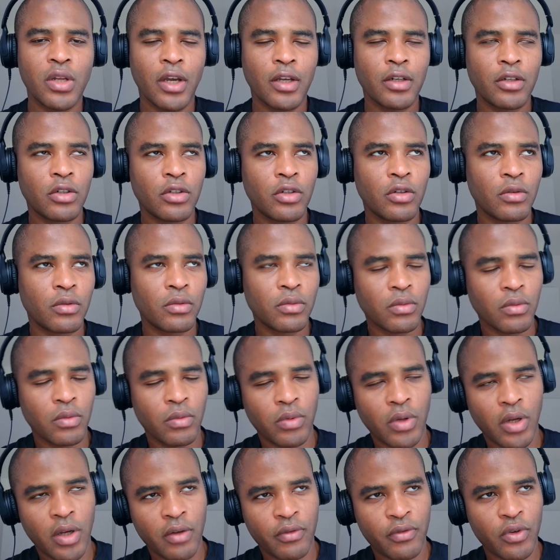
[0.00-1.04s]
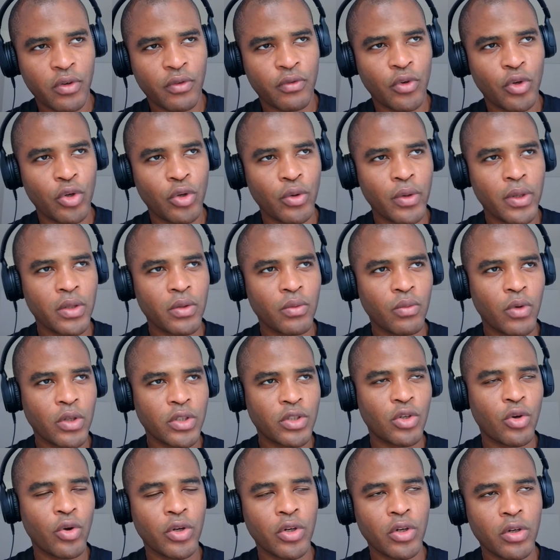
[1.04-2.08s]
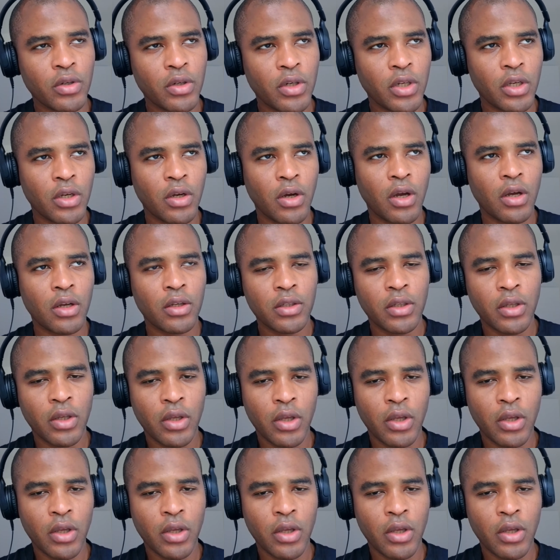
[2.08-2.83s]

I don't know if you're following what's going on in Ligue 1,